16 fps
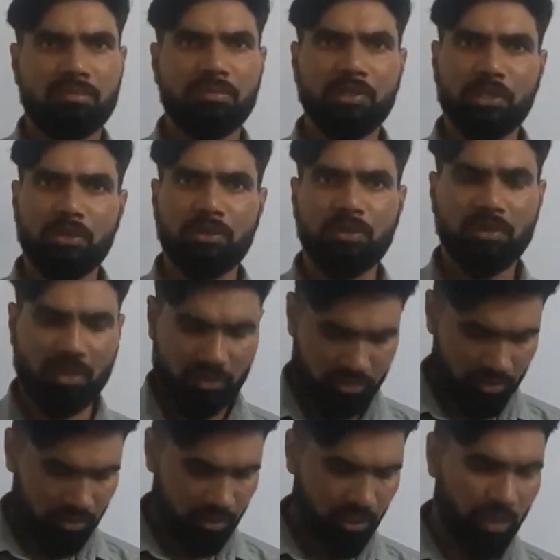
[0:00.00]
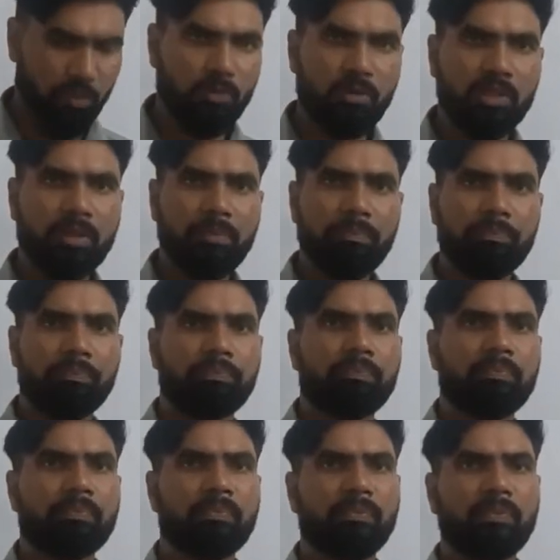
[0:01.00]
Did you hear about that?
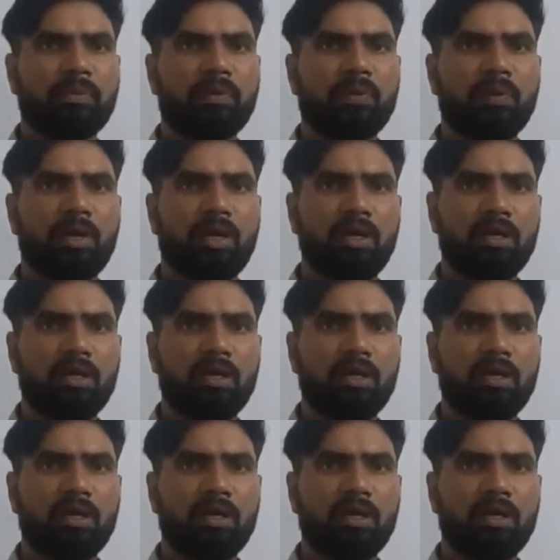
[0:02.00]
Okay,